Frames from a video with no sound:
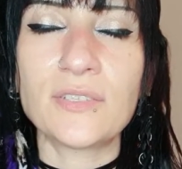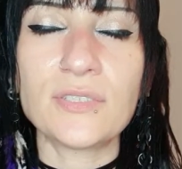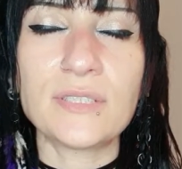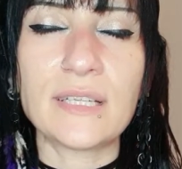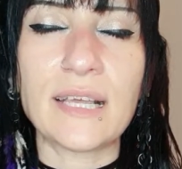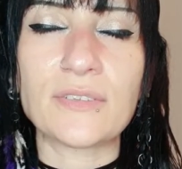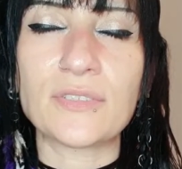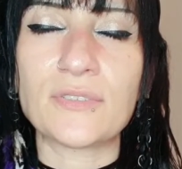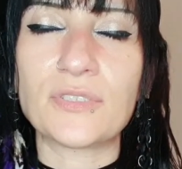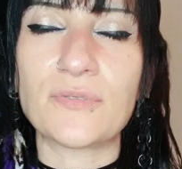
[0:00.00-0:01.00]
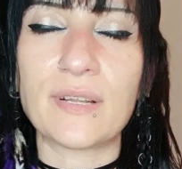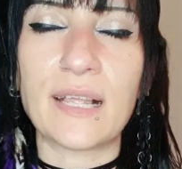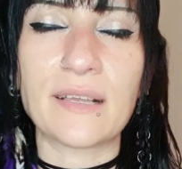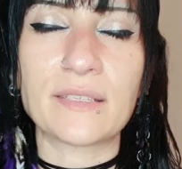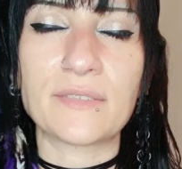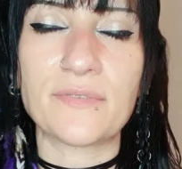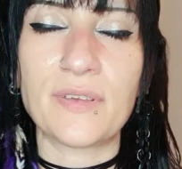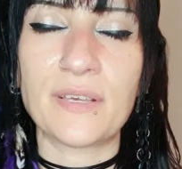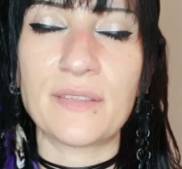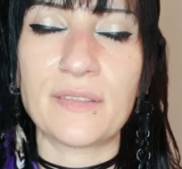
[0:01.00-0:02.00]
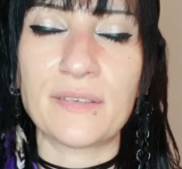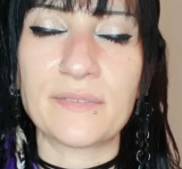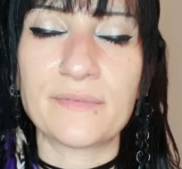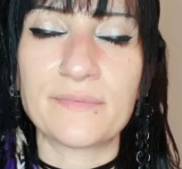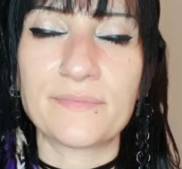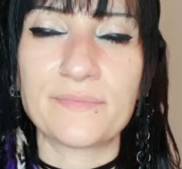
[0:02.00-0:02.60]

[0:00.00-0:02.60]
just allows you to relax further.